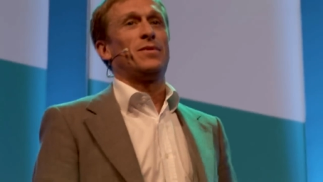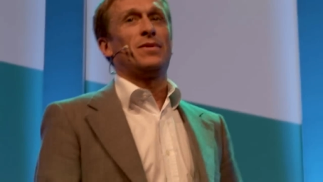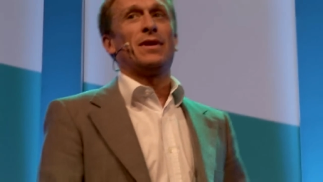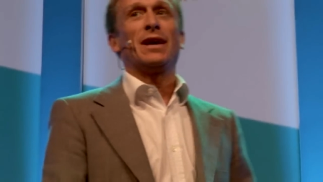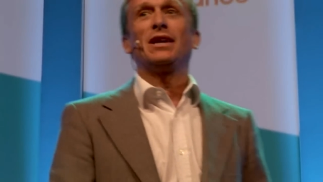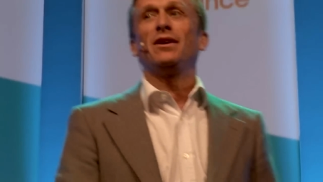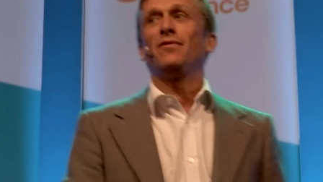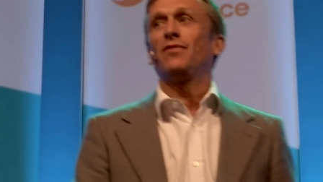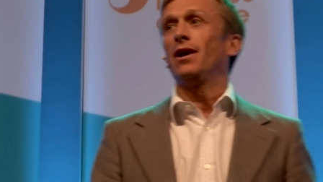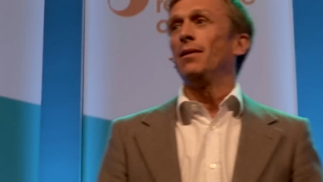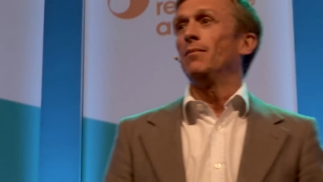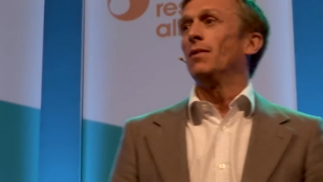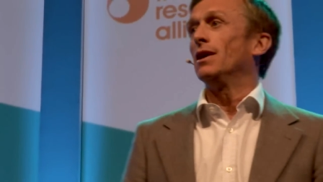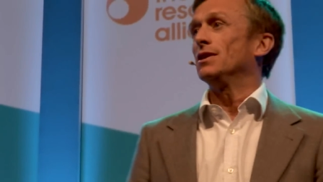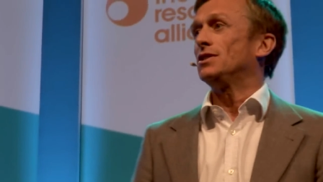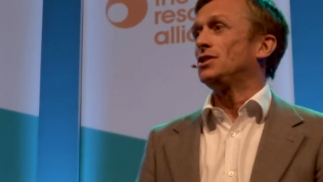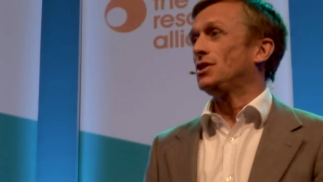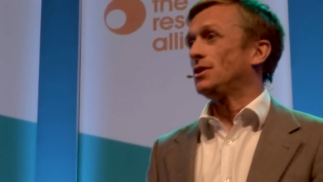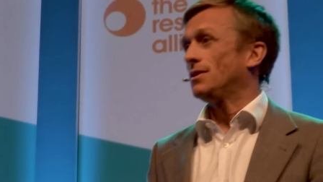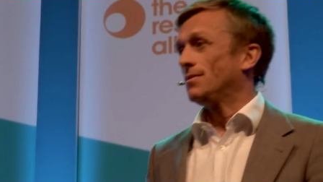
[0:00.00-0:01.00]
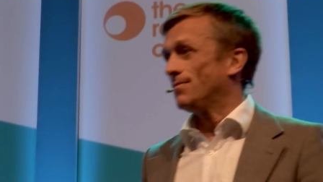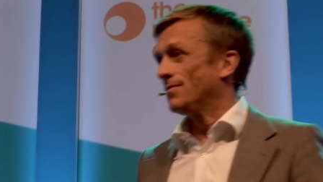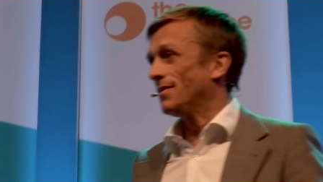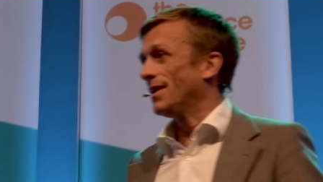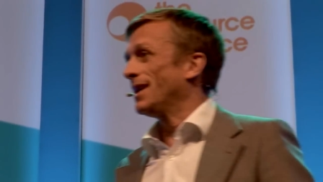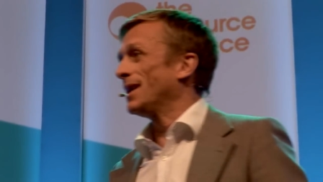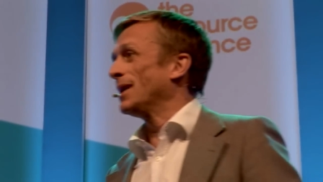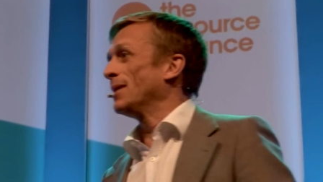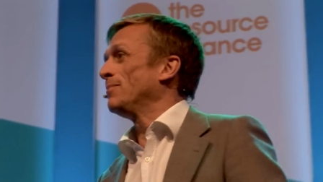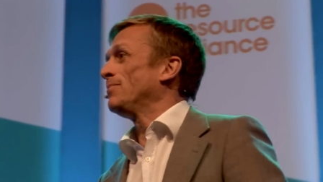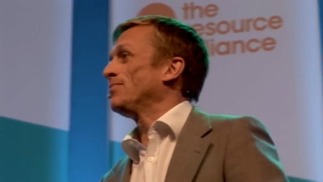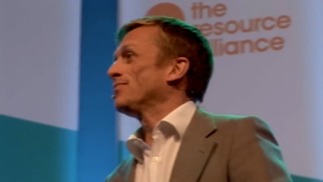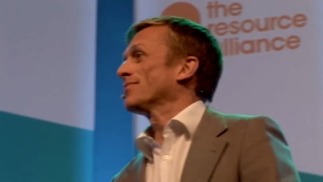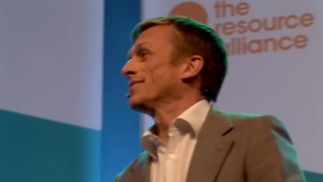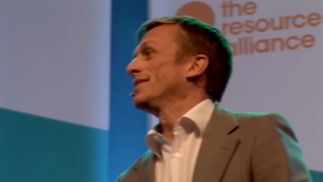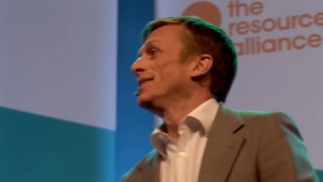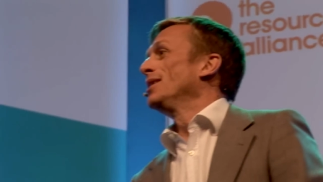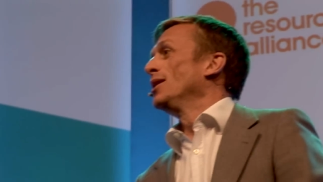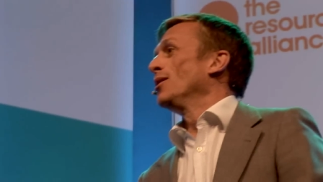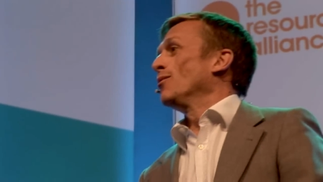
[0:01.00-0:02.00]
Thank you very much. Um,
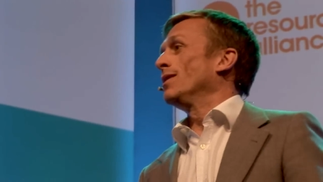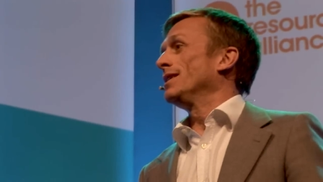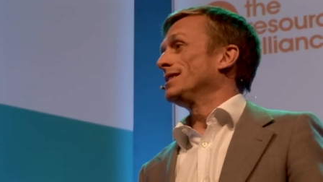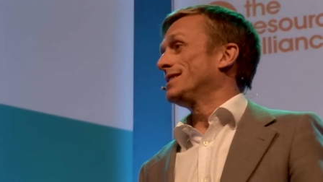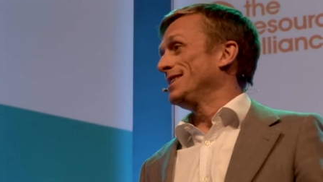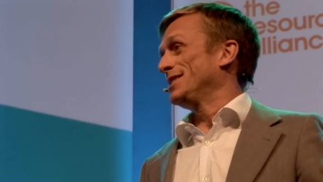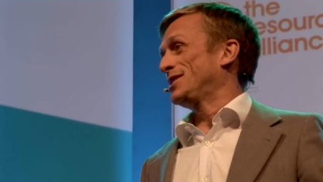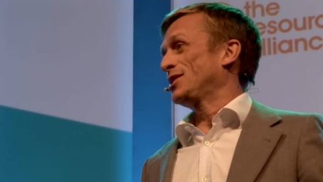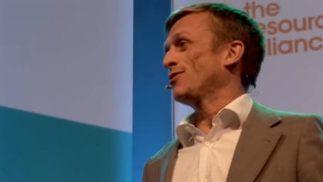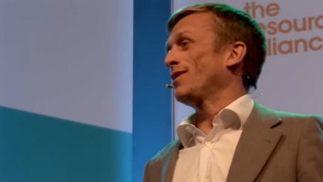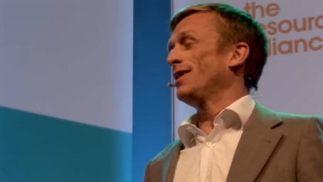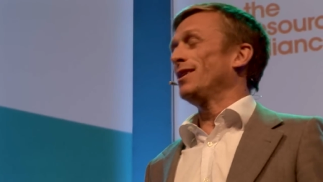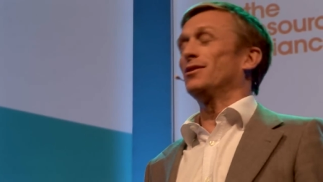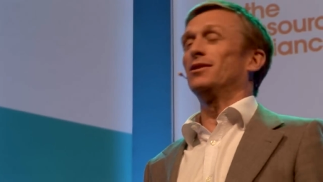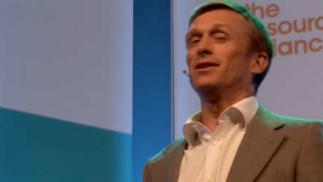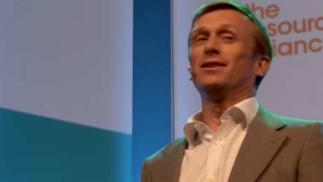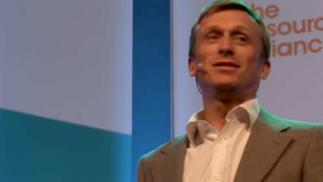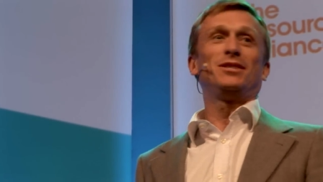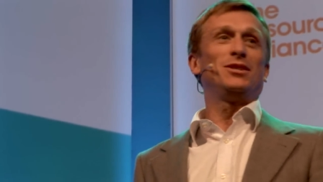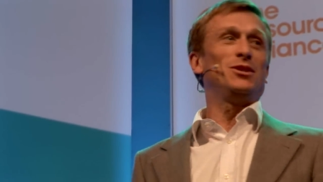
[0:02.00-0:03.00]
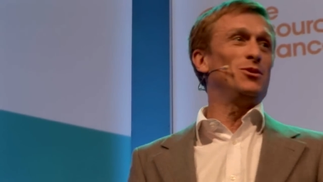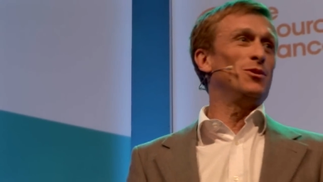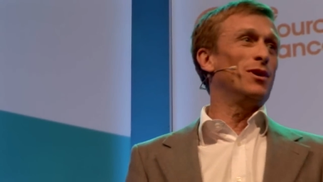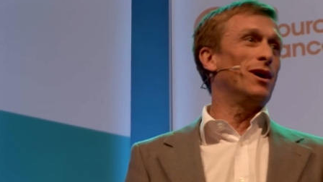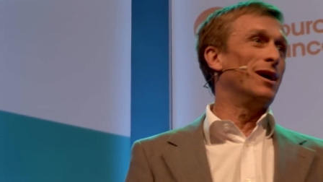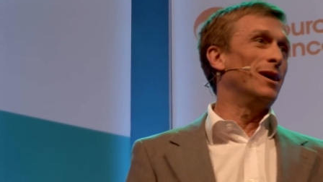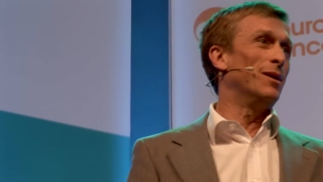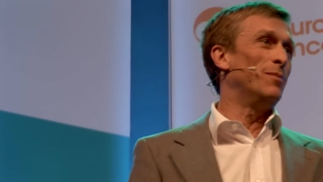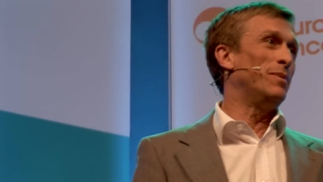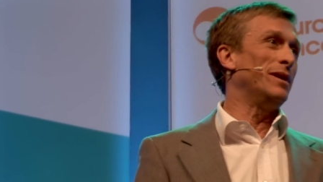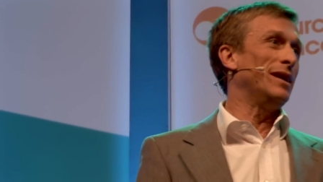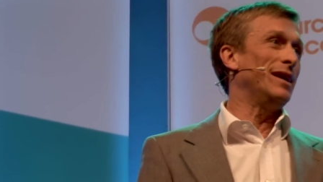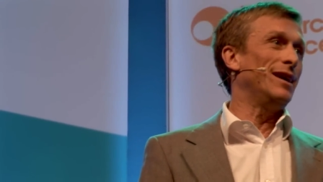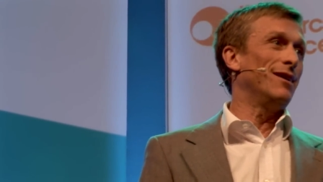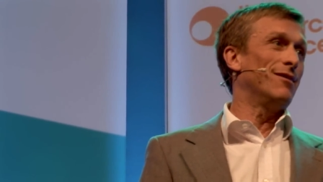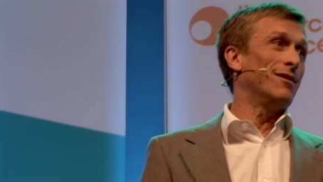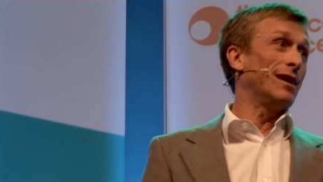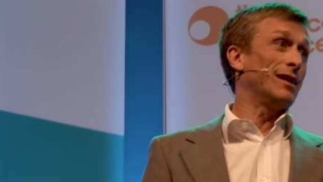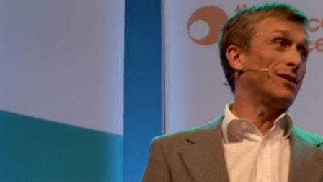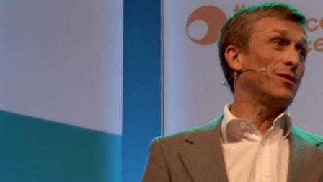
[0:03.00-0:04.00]
well, listen, it's a great honor to uh, be
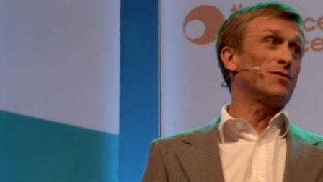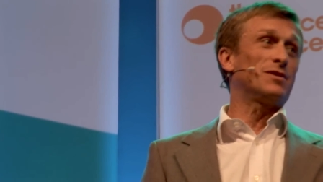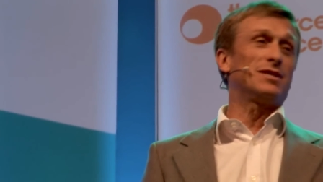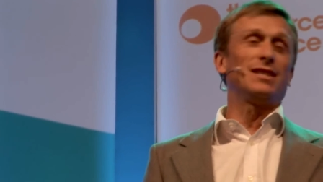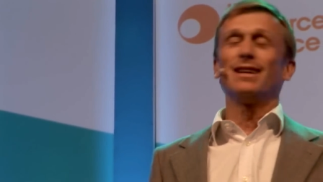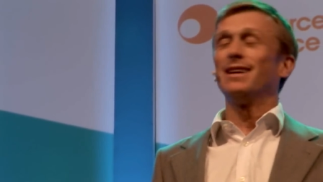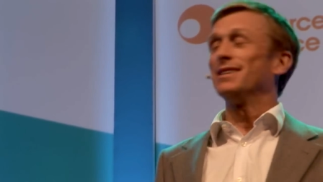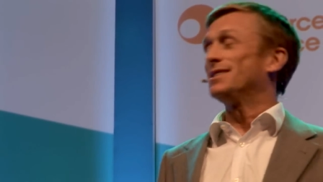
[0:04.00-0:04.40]
here, and I'd obviously